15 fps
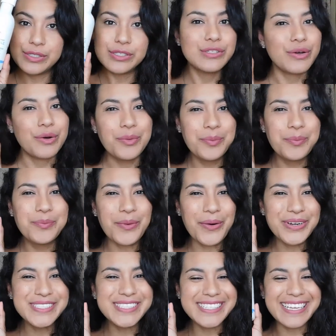so
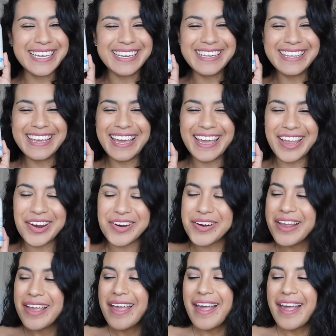more skincare,